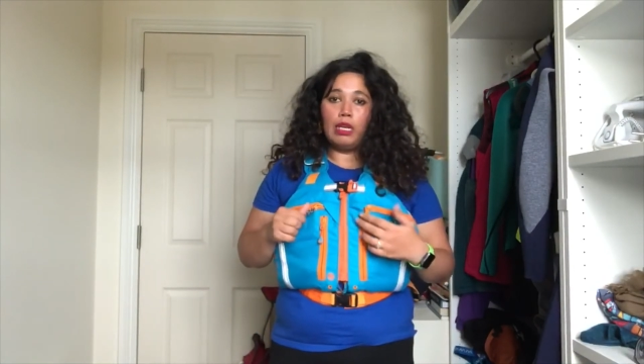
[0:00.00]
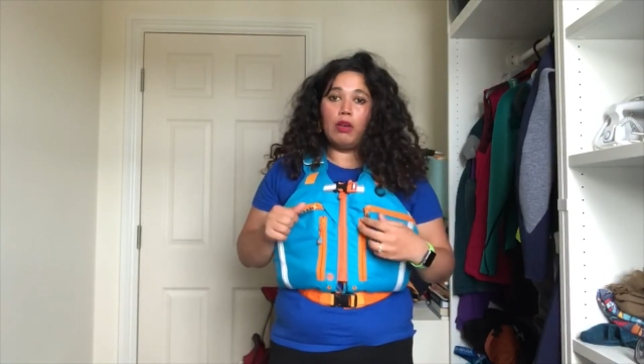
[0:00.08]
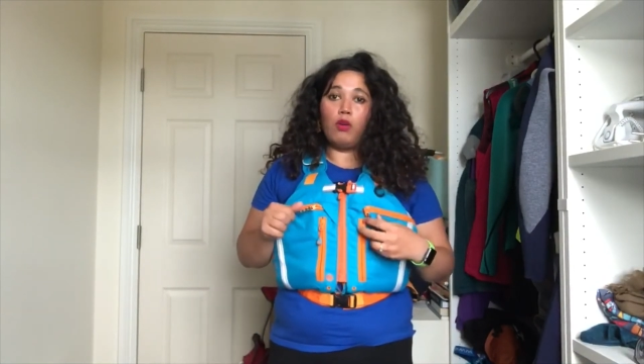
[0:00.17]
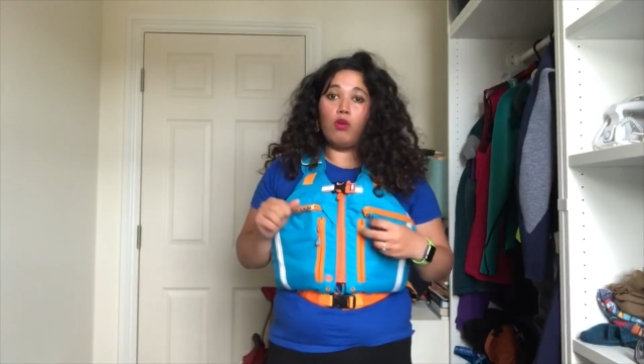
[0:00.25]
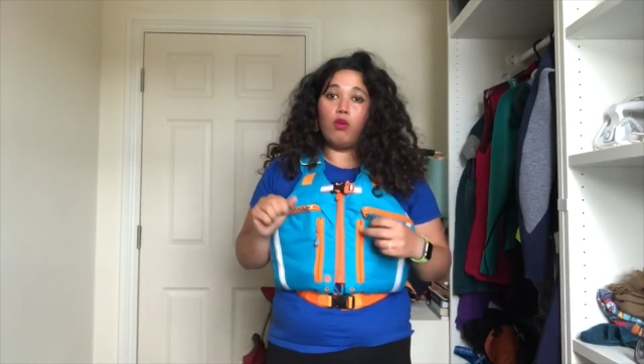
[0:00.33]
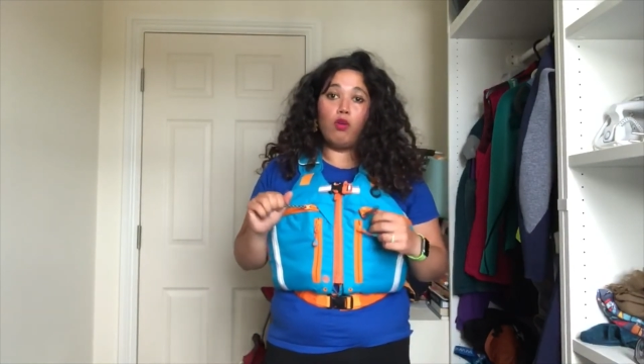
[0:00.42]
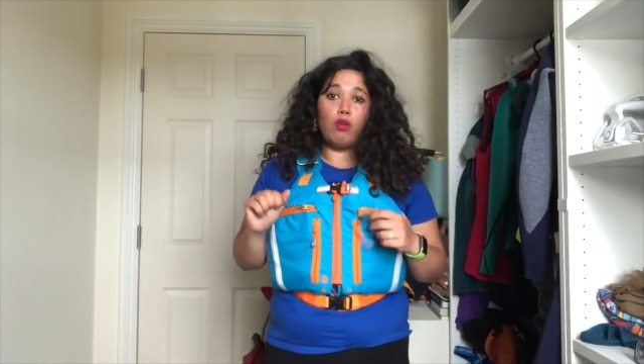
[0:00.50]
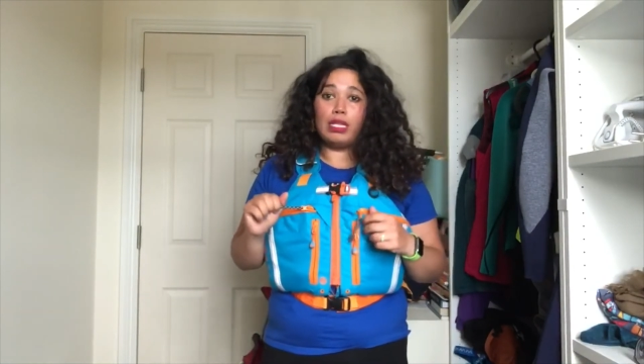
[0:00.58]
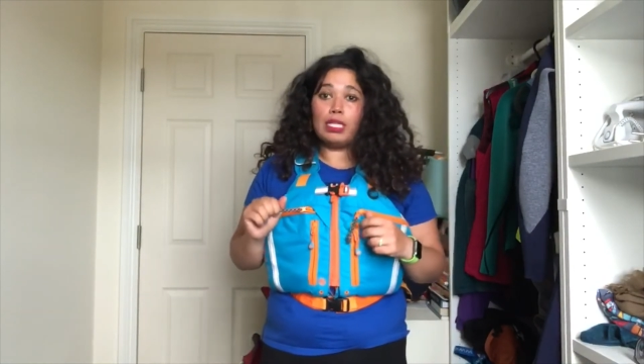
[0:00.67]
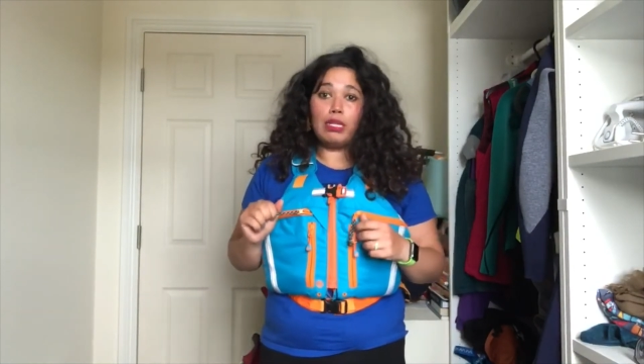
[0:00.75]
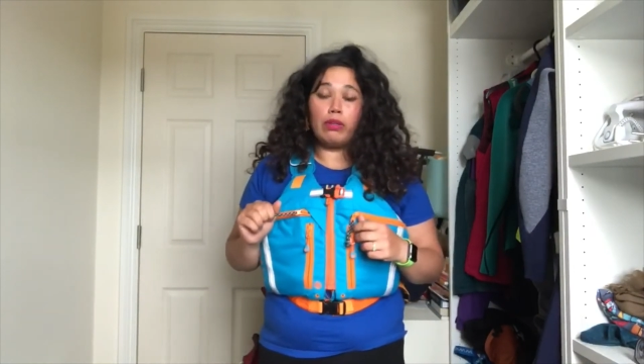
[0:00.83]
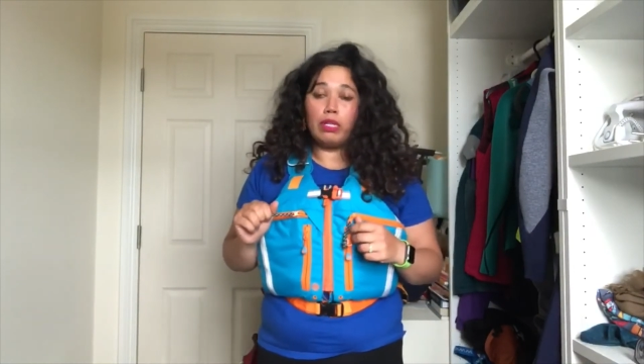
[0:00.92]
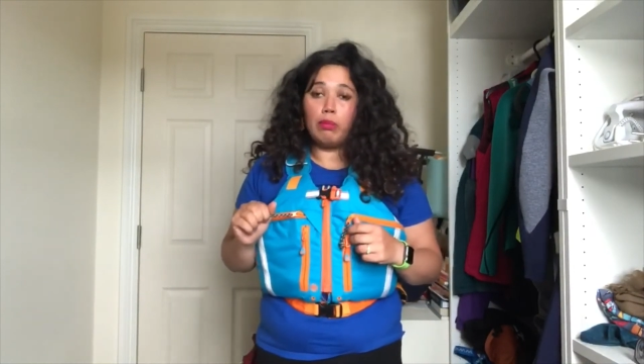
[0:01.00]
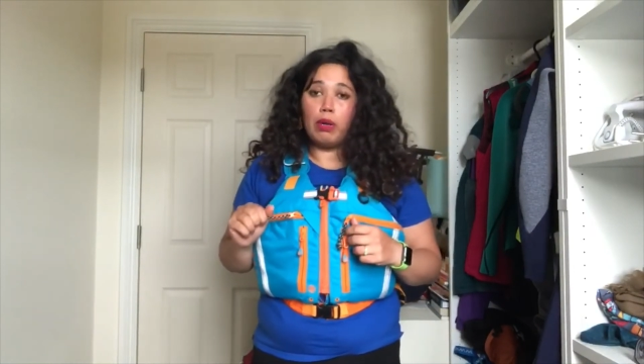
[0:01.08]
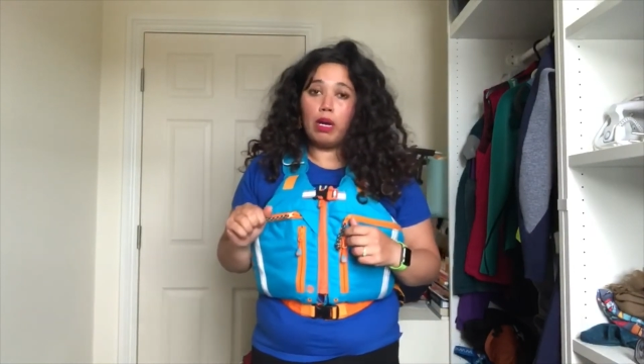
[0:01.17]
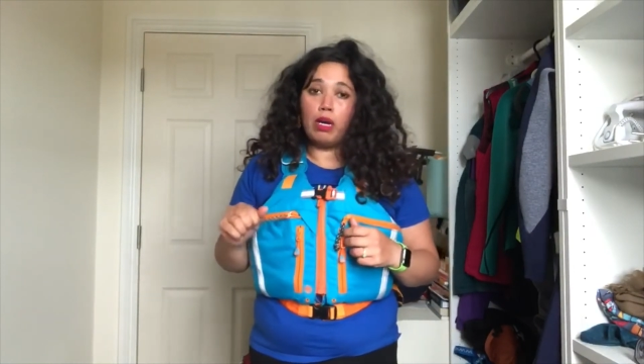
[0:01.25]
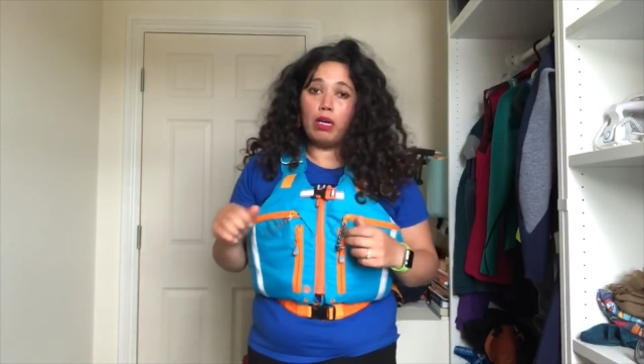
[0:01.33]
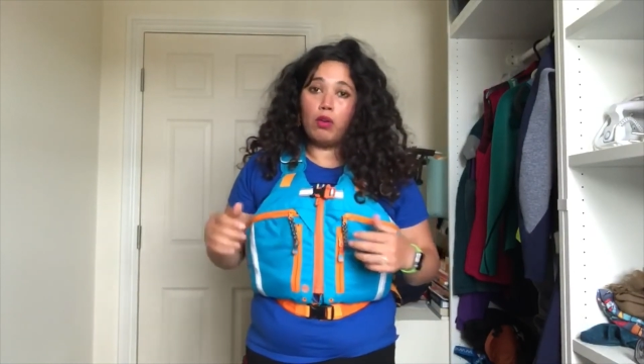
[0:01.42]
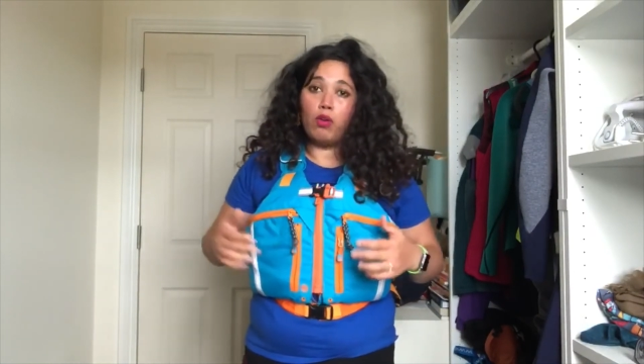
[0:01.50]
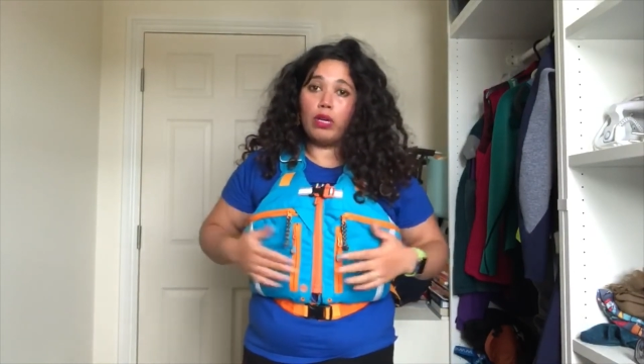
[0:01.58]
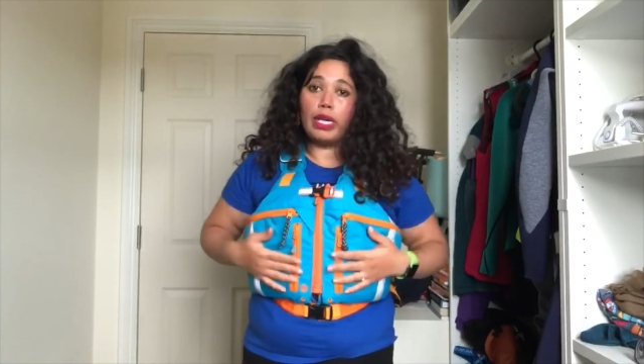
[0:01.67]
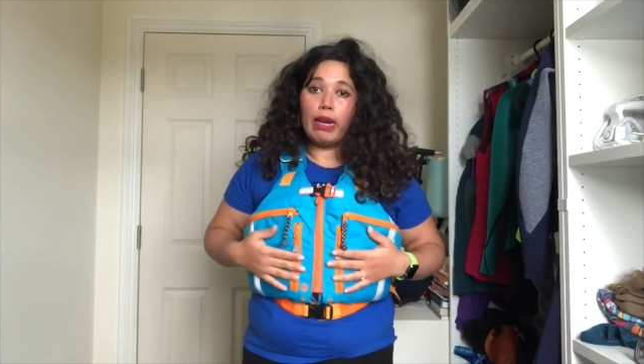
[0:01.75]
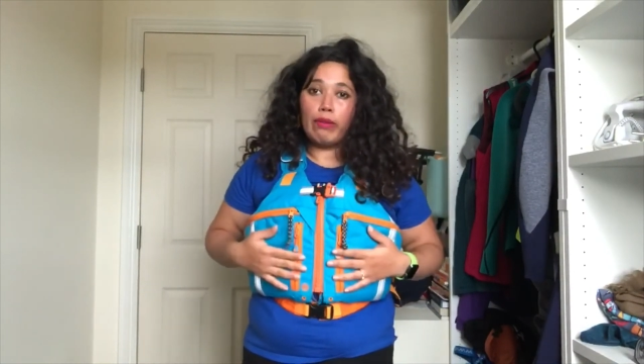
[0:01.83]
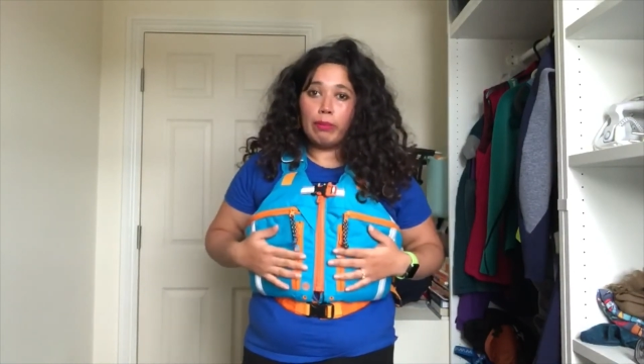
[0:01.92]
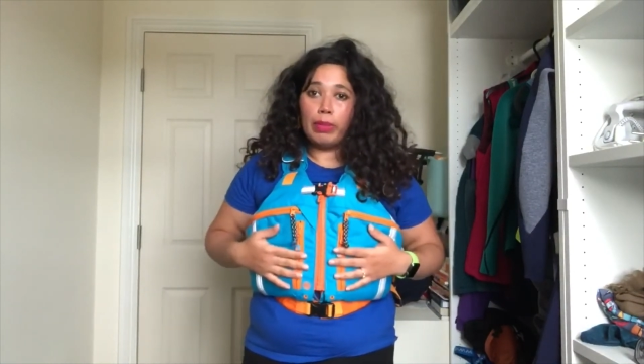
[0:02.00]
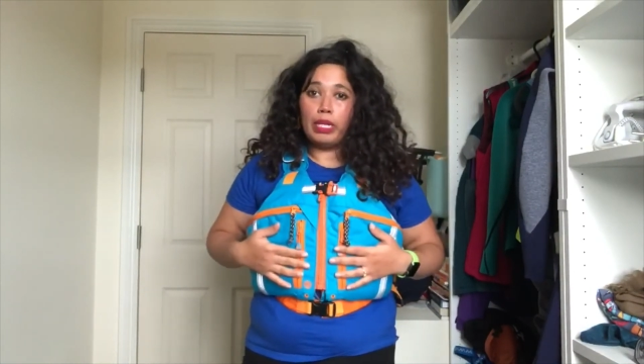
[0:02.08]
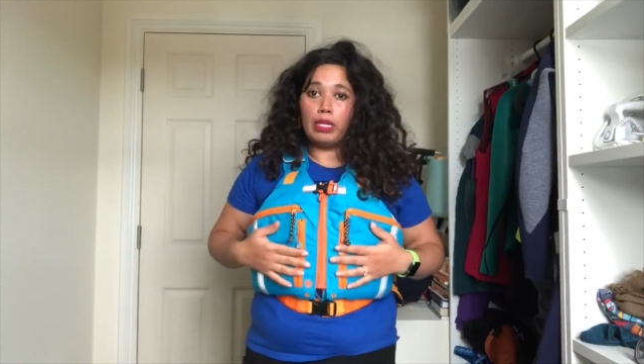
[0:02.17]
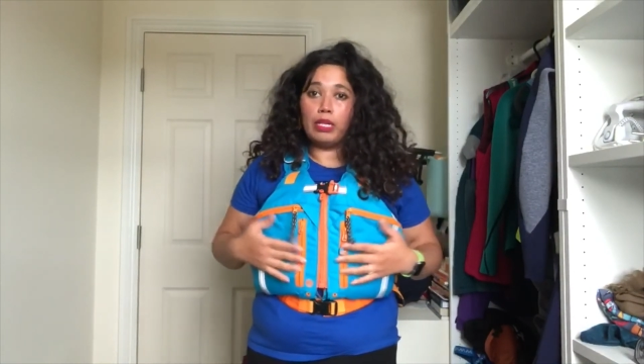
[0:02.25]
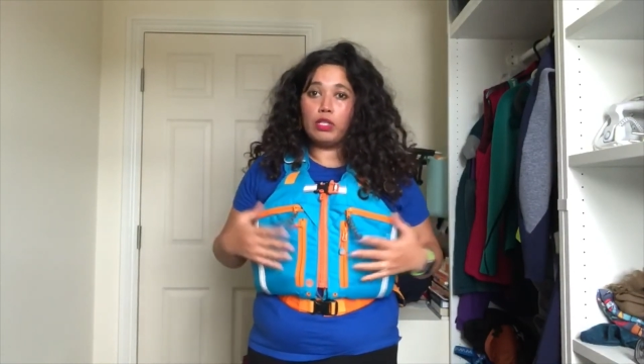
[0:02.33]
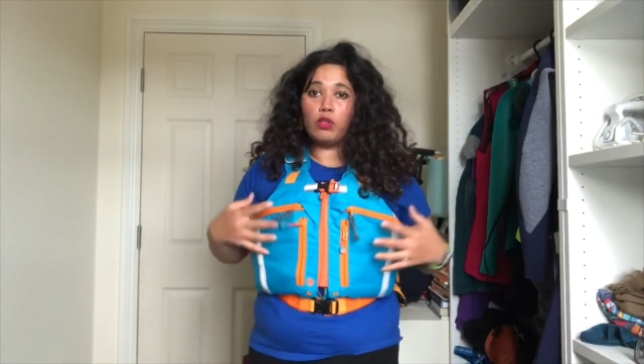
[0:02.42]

or a cereal bar or a carabiner,